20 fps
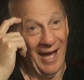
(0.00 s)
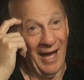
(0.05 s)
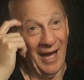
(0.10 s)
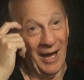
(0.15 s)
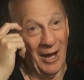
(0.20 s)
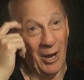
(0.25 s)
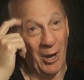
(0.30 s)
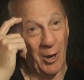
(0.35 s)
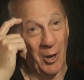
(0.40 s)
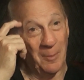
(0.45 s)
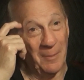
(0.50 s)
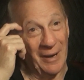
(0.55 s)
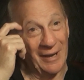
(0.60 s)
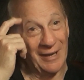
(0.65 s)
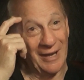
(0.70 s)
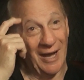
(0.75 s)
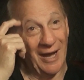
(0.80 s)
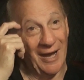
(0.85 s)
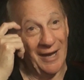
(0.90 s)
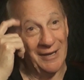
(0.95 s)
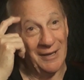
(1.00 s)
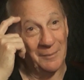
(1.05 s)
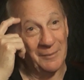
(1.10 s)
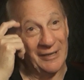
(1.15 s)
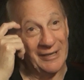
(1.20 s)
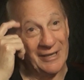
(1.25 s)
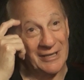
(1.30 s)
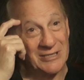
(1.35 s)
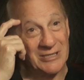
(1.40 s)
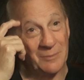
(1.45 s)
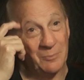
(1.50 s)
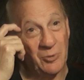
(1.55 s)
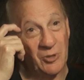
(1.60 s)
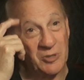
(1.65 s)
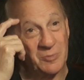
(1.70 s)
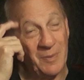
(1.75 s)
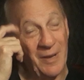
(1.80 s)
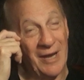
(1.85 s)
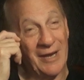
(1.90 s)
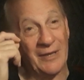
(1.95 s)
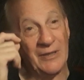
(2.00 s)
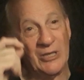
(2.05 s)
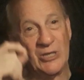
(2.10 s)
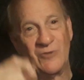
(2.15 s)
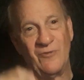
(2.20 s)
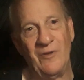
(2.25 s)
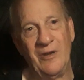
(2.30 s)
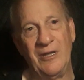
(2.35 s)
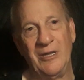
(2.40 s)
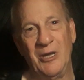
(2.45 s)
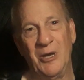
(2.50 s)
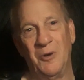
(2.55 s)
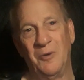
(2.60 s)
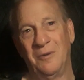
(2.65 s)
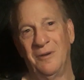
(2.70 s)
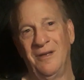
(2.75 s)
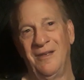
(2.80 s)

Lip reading: Oh my God, I'm going to get some pushback in this video.